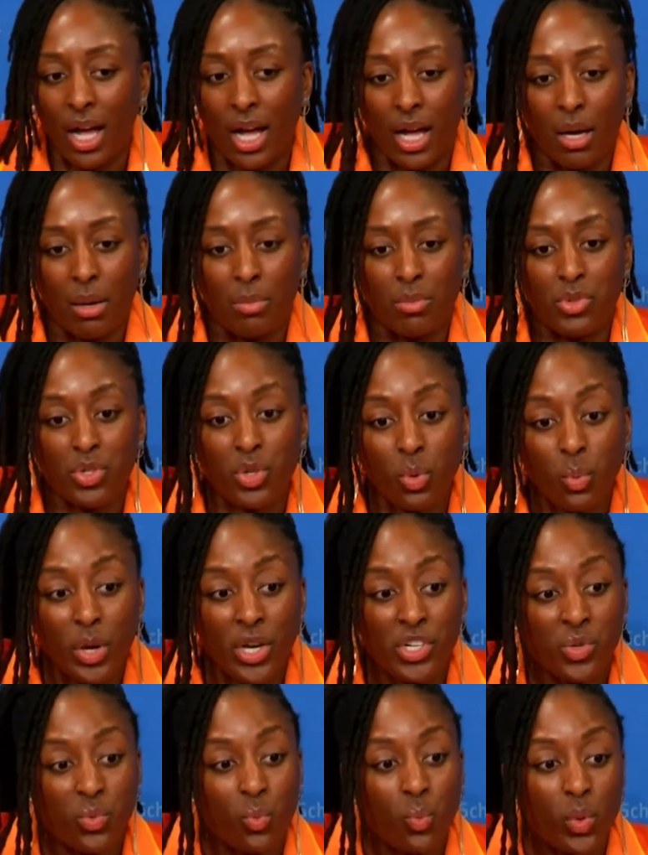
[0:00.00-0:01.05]
to
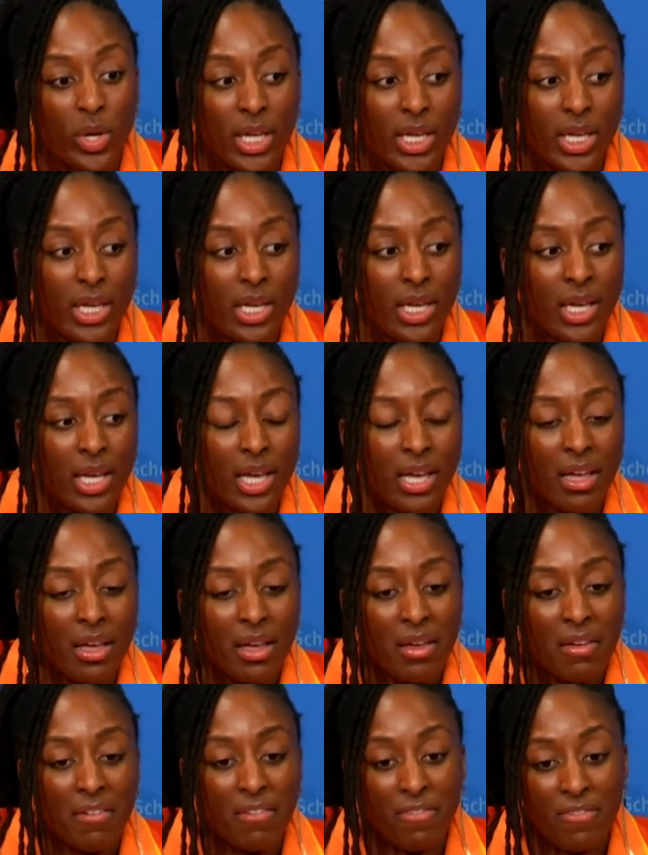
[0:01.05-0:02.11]
which we
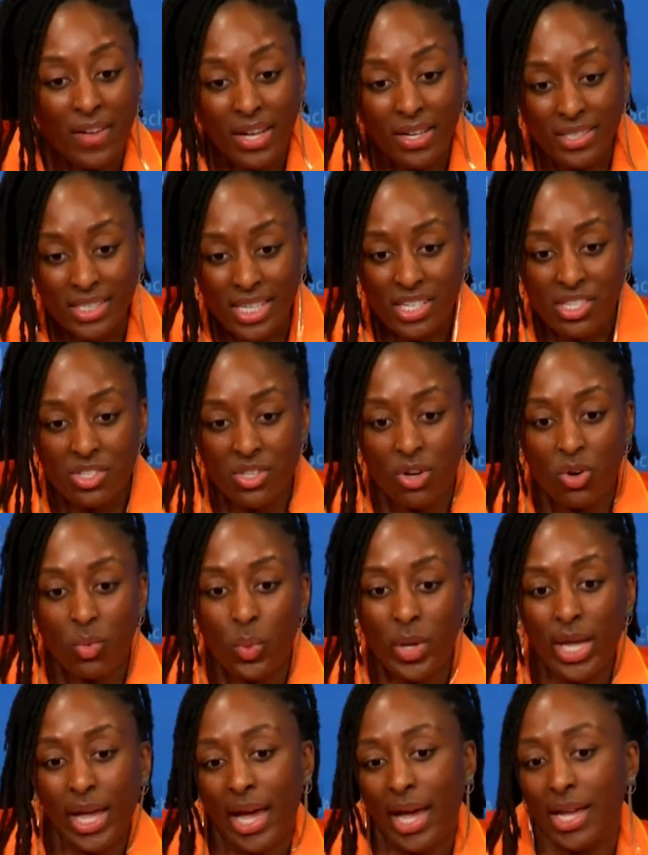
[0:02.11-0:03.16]
felt as though
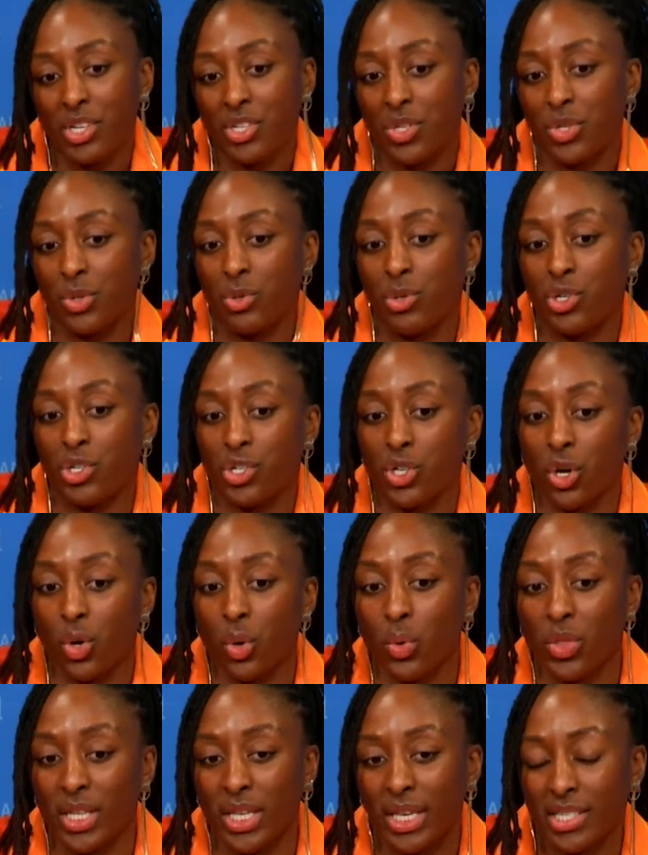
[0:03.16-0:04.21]
we had to
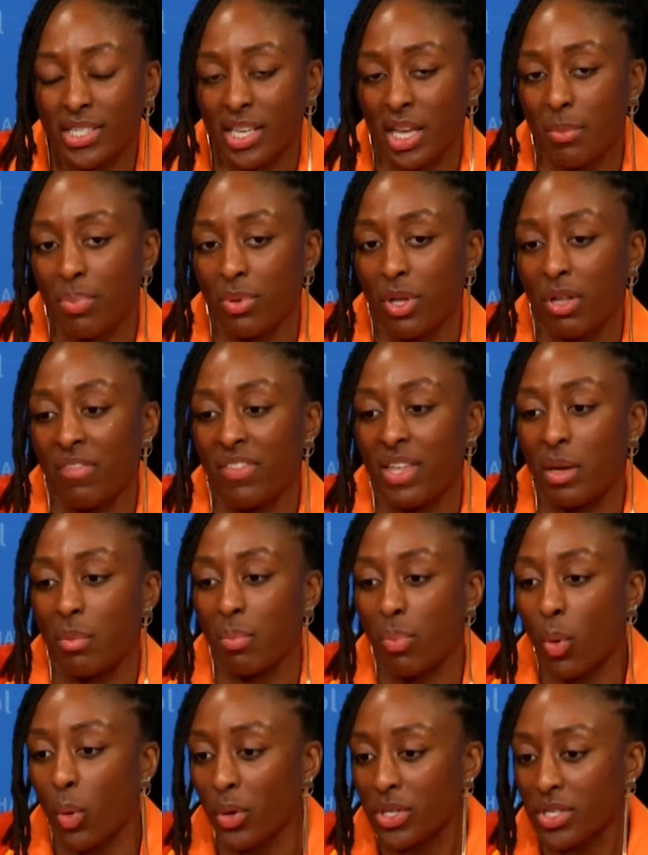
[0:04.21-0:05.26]
show the example of the
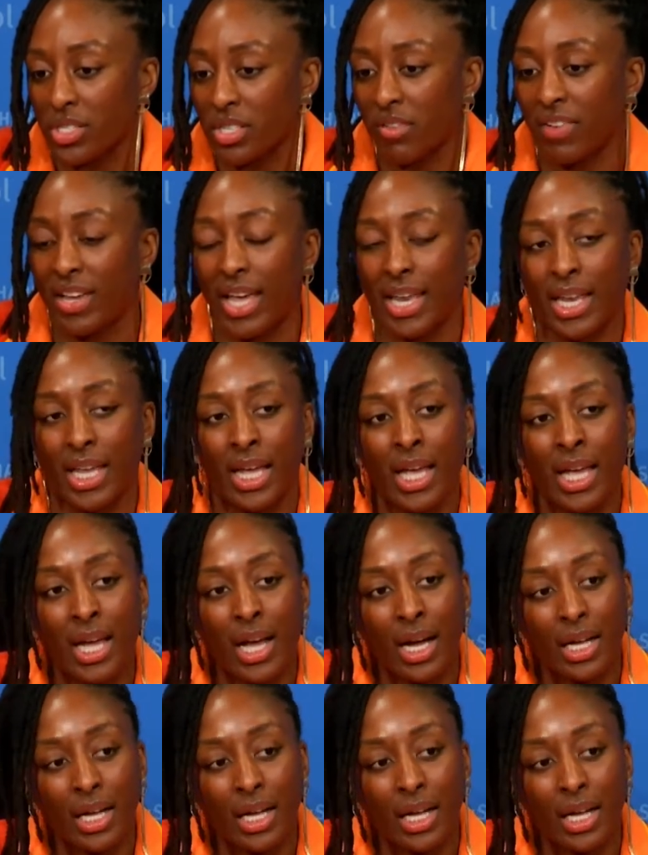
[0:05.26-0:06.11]
importance of getting